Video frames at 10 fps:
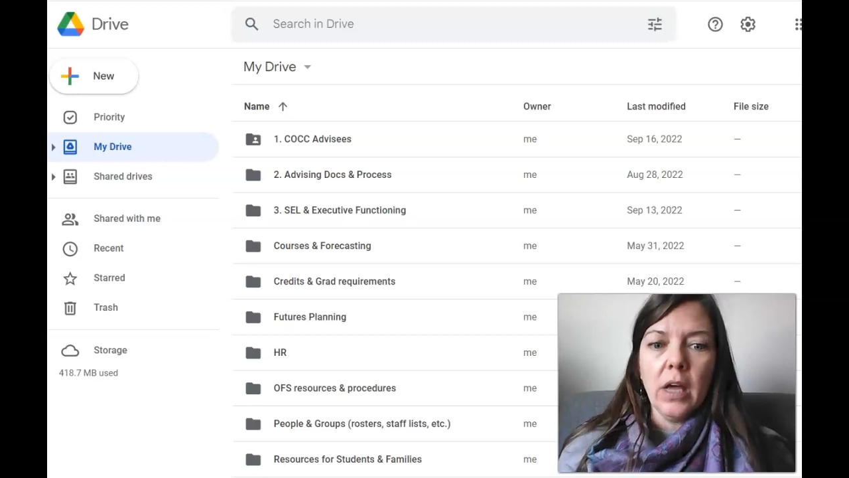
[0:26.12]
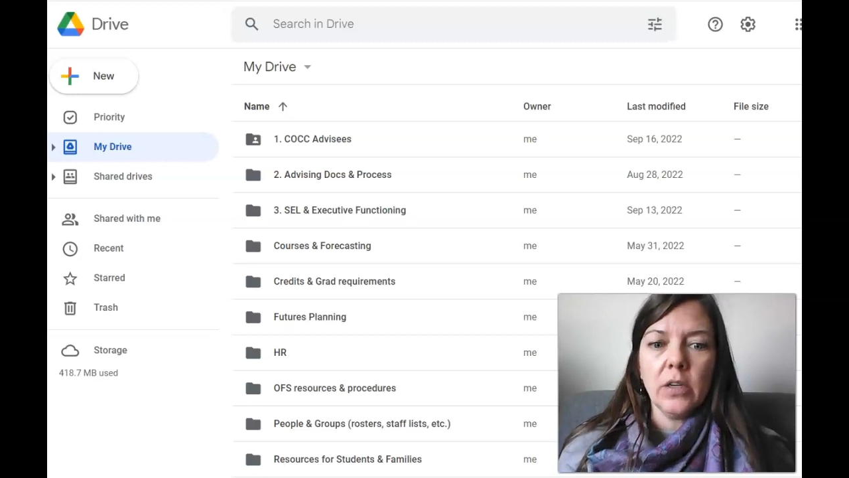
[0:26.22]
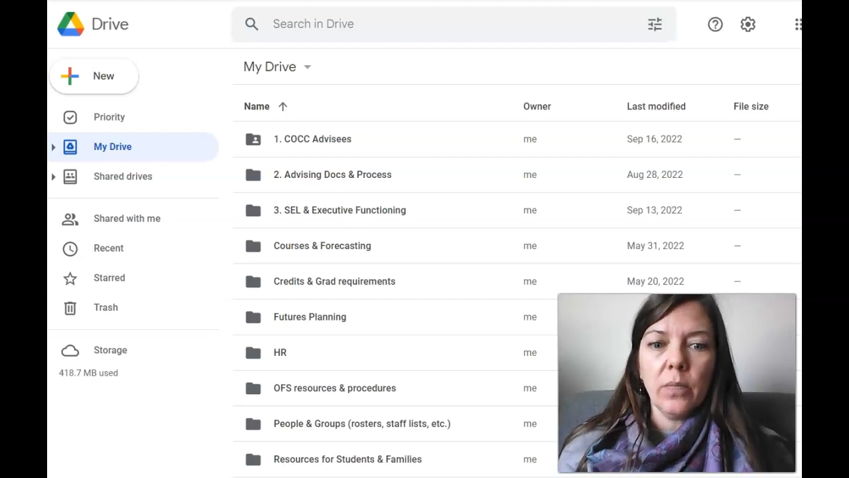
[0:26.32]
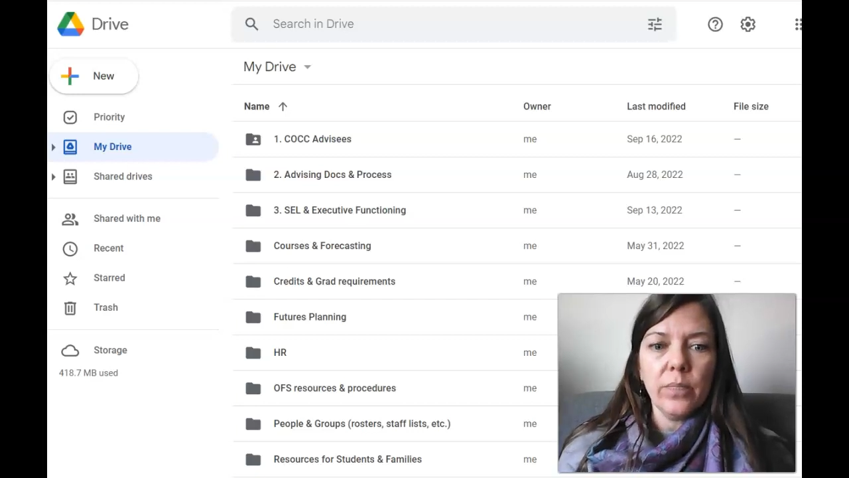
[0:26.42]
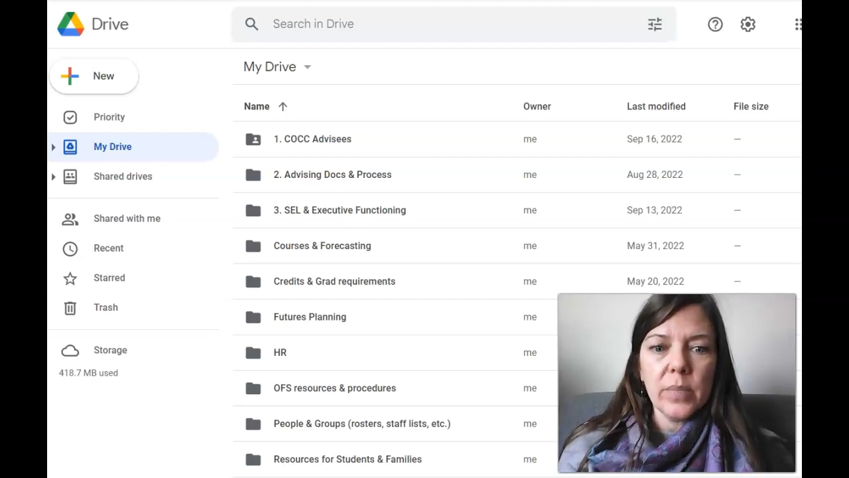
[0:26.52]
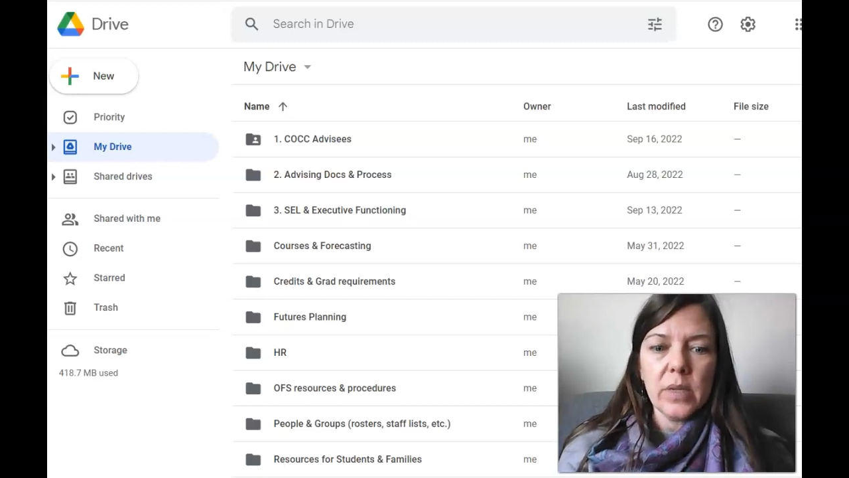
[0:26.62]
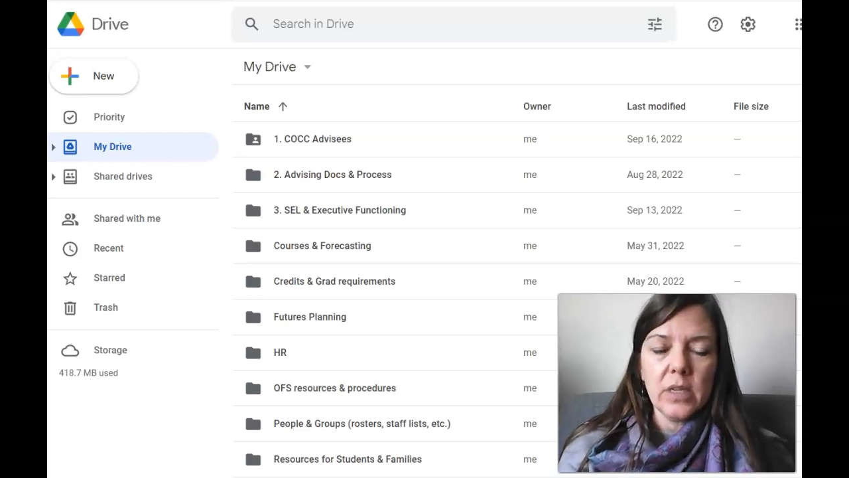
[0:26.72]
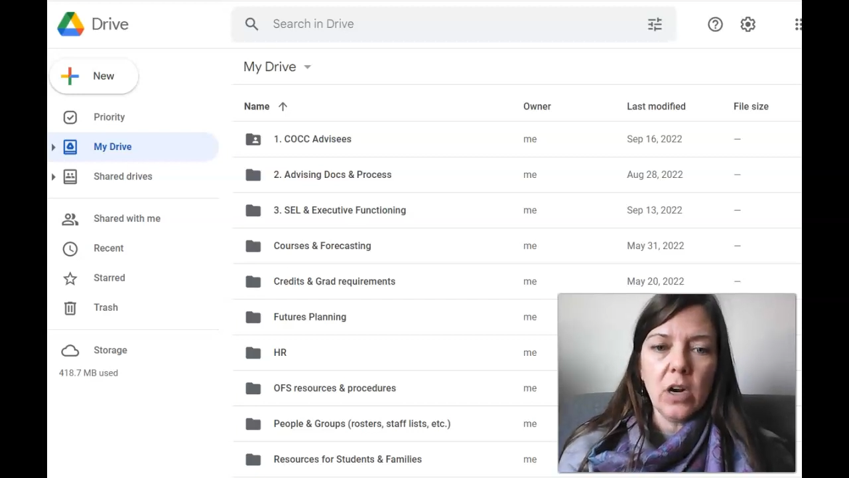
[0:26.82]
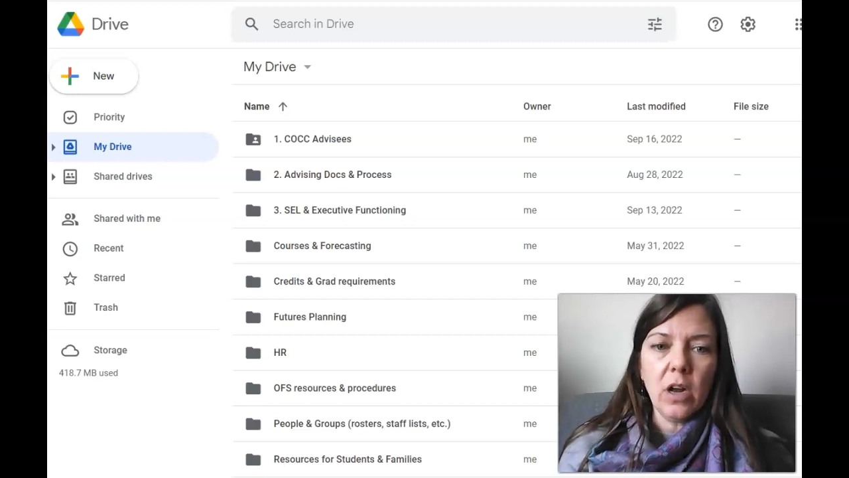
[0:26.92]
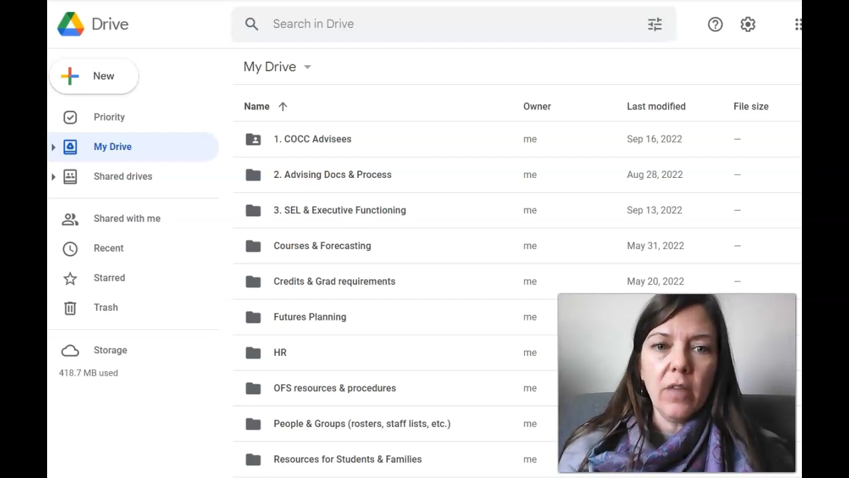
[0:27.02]
So to
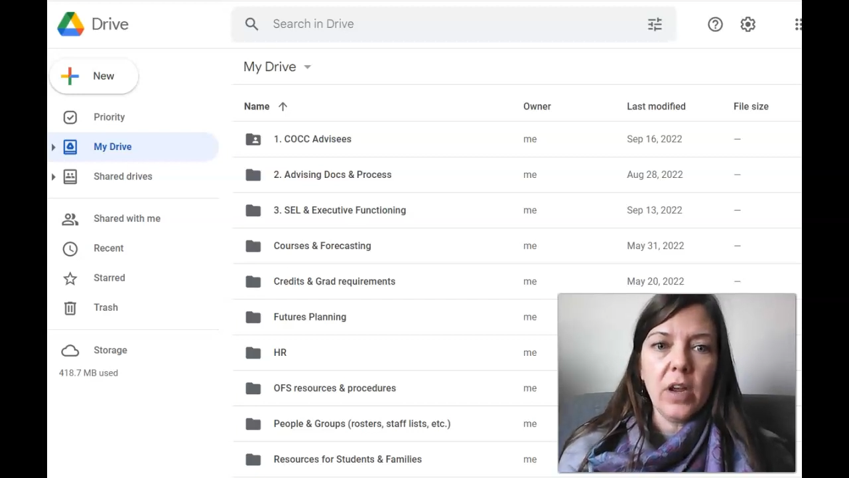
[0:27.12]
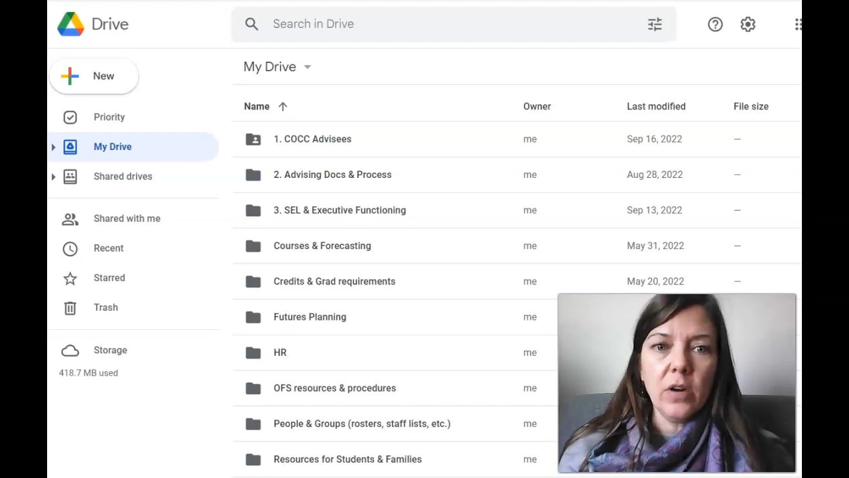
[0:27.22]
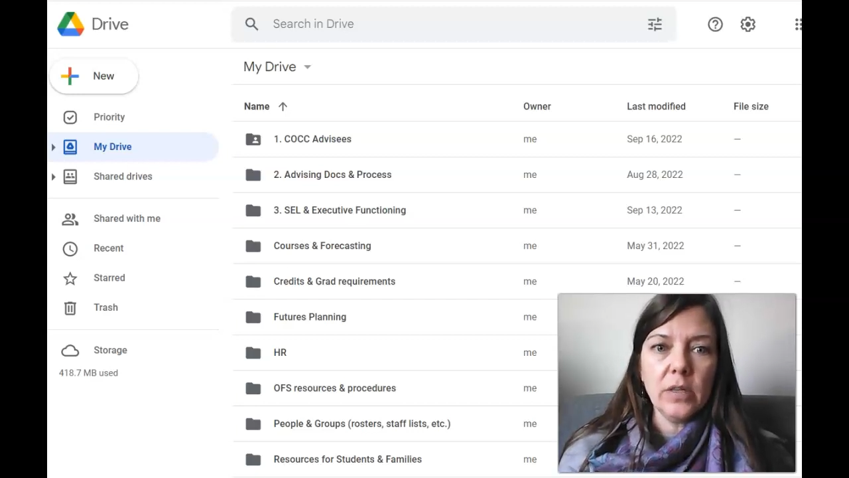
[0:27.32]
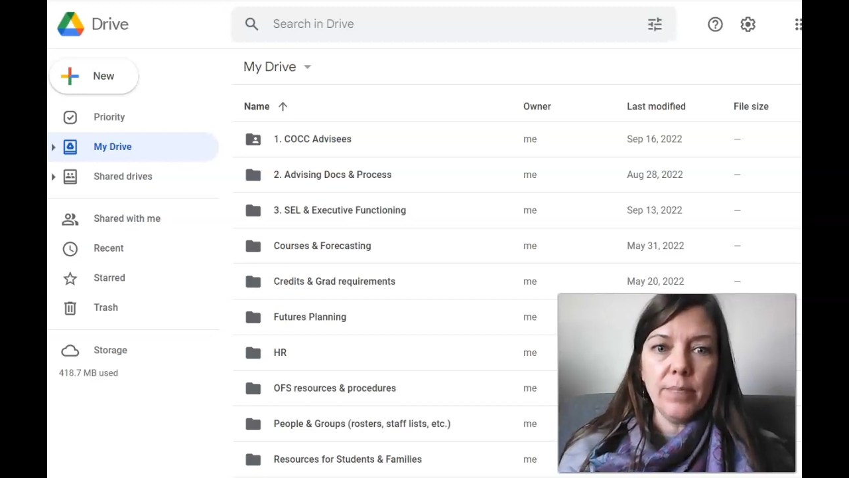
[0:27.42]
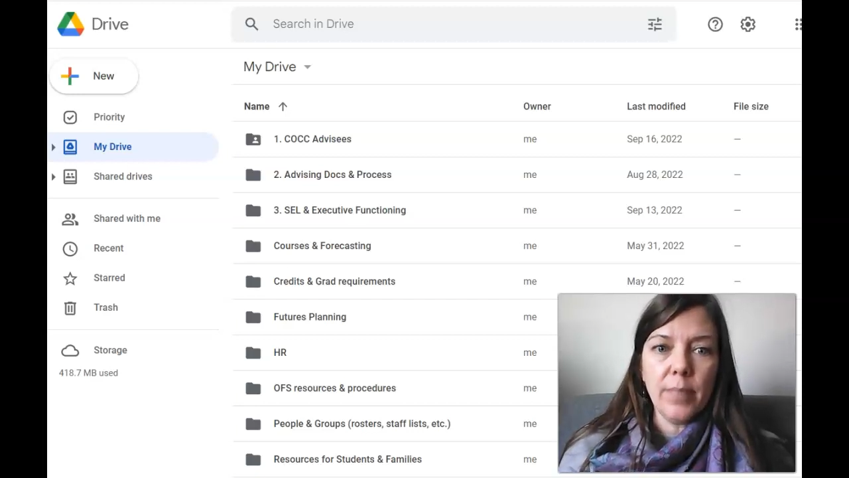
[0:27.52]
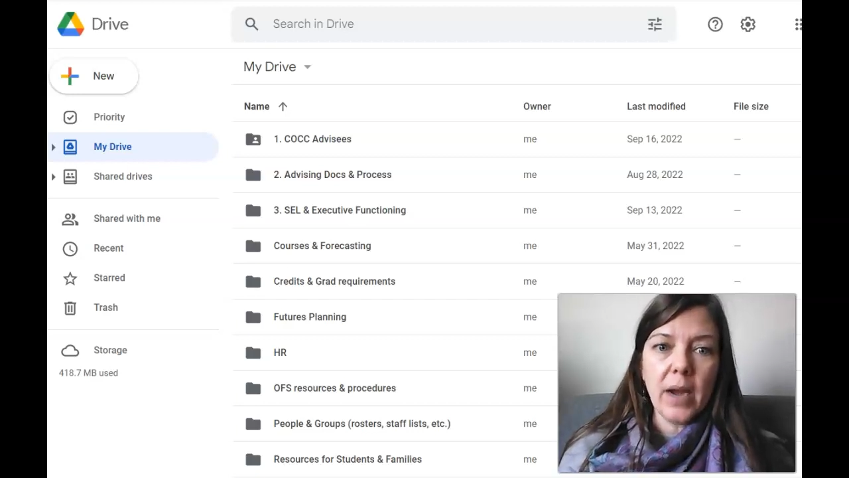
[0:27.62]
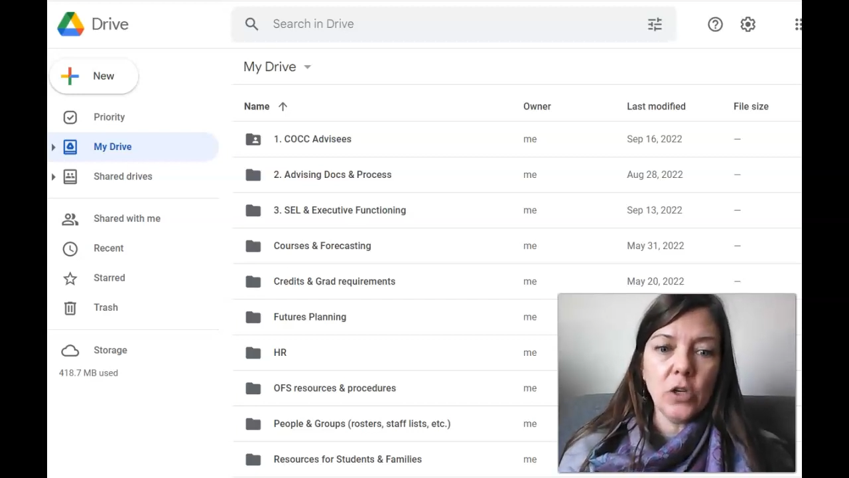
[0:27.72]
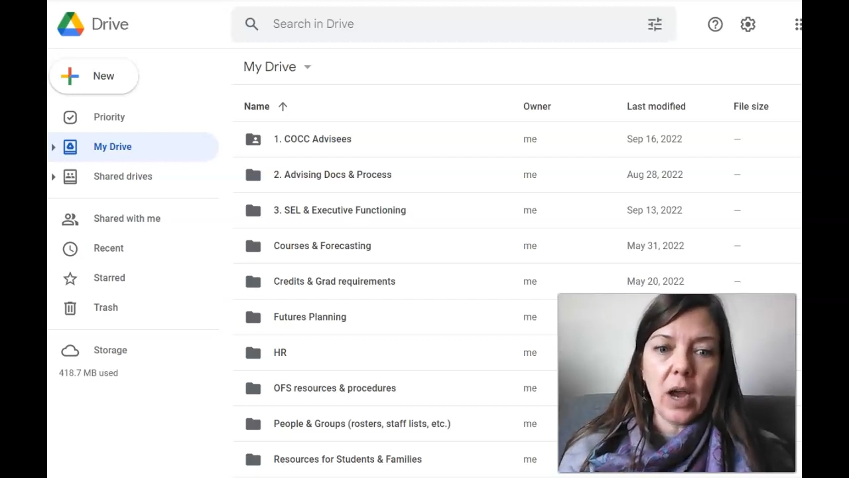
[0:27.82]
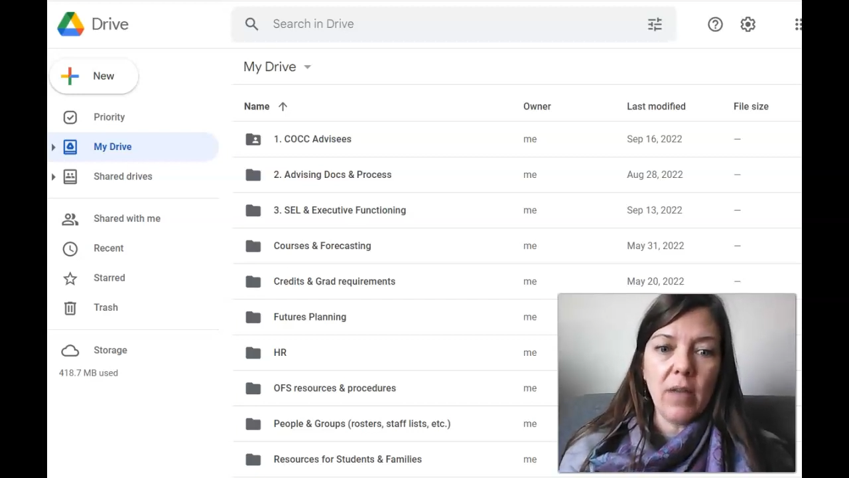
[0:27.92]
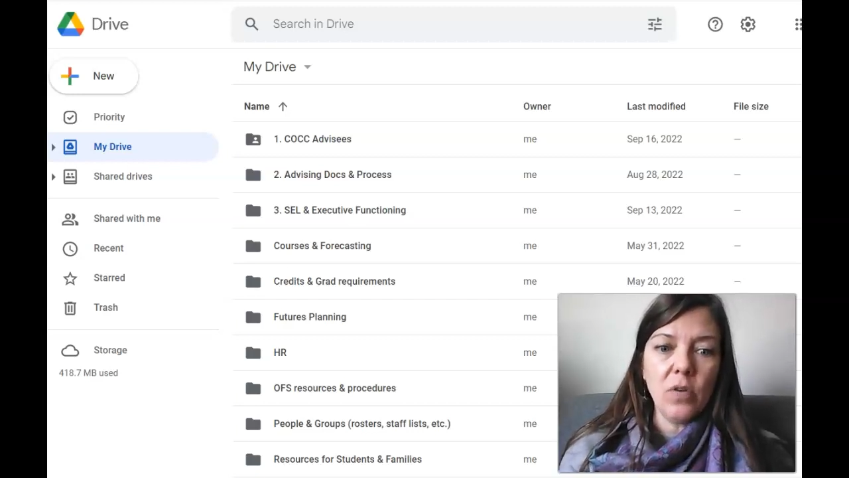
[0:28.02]
start off, here's my
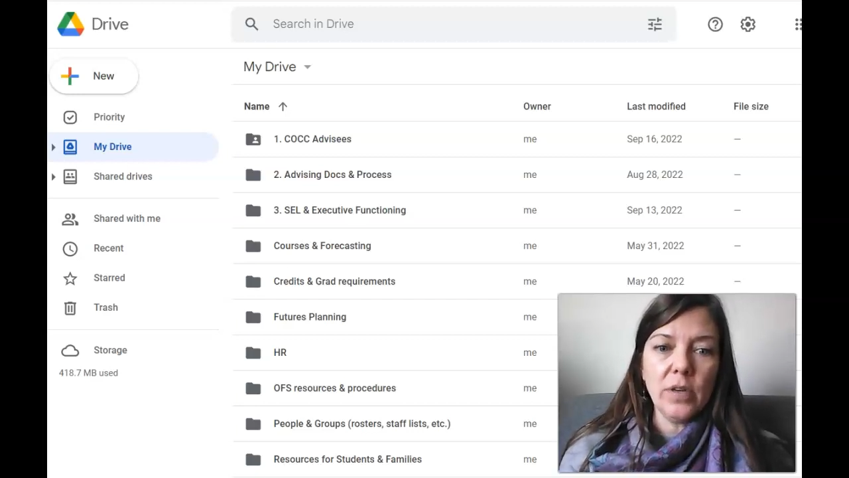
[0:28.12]
drive.